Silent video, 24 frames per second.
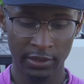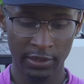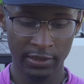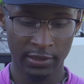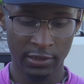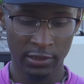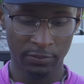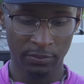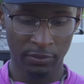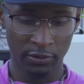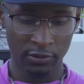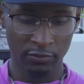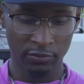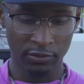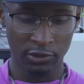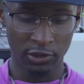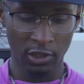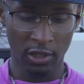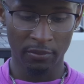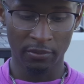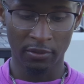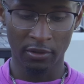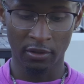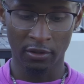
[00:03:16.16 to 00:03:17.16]
This is supposed to be
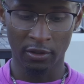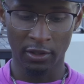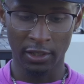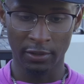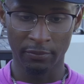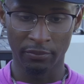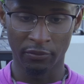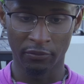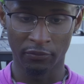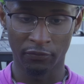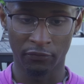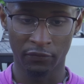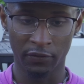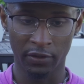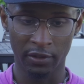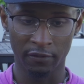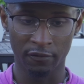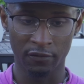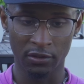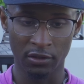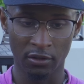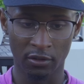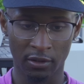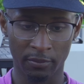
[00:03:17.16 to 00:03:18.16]
dropping on April
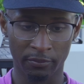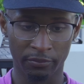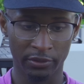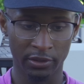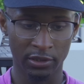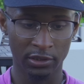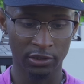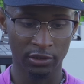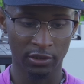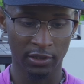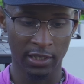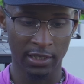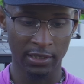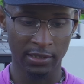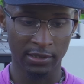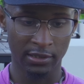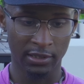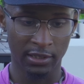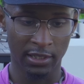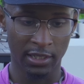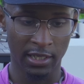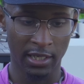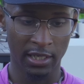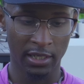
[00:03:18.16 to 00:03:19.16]
5th. So I'm pretty sure
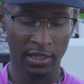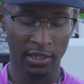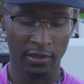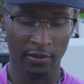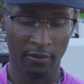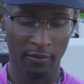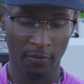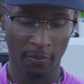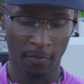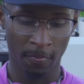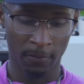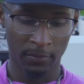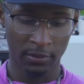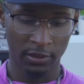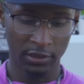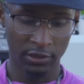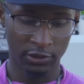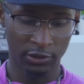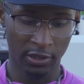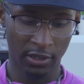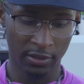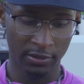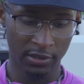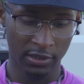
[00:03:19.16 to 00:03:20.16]
that's today.
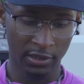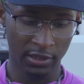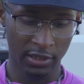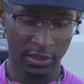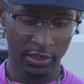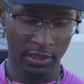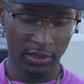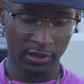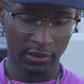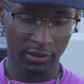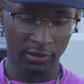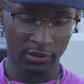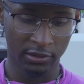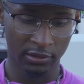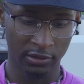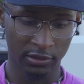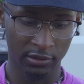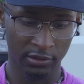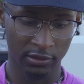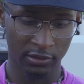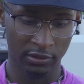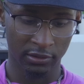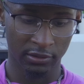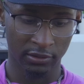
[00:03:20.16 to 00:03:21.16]
It's dropped today, yeah.
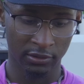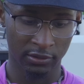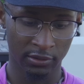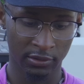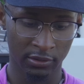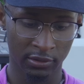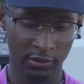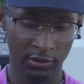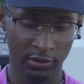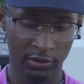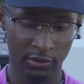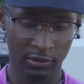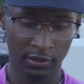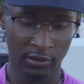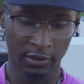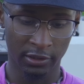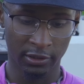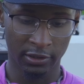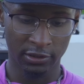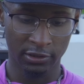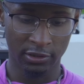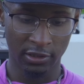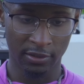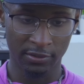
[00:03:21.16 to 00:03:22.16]

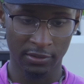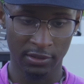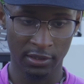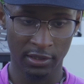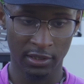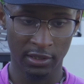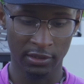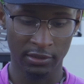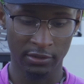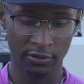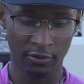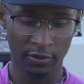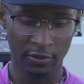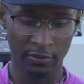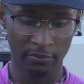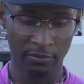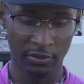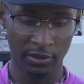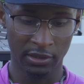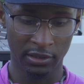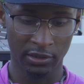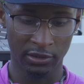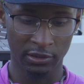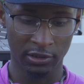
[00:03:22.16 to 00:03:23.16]
Yeah, this dropped today, so it
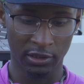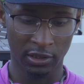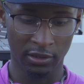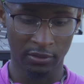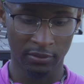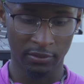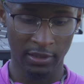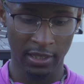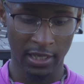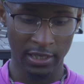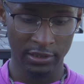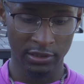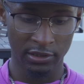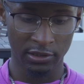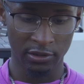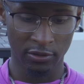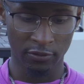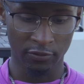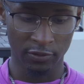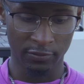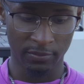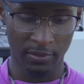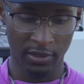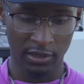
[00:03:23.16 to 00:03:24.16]
been dropped. Actually,
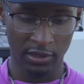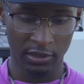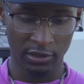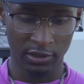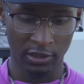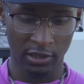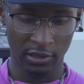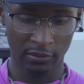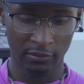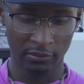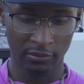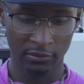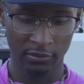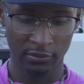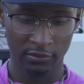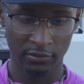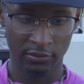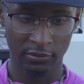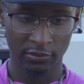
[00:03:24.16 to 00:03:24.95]
no, it's about to drop.